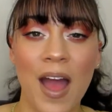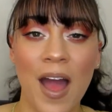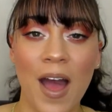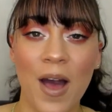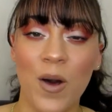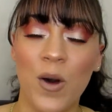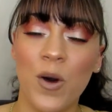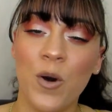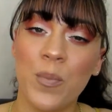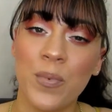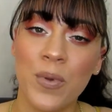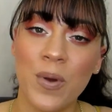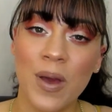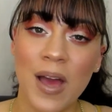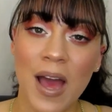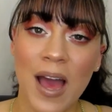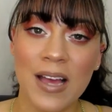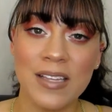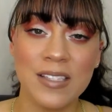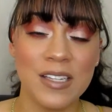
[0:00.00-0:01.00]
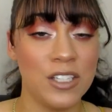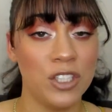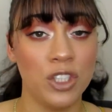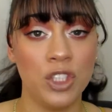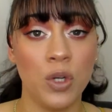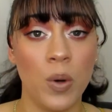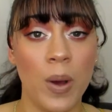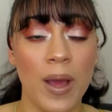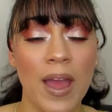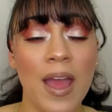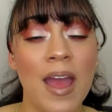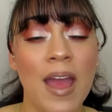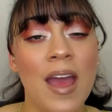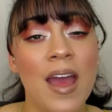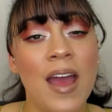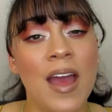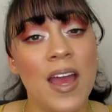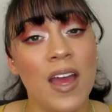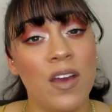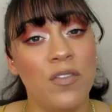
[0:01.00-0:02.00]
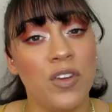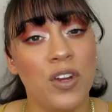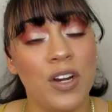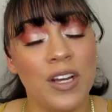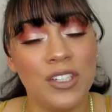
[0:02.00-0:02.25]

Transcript: I hope you guys enjoy. If you're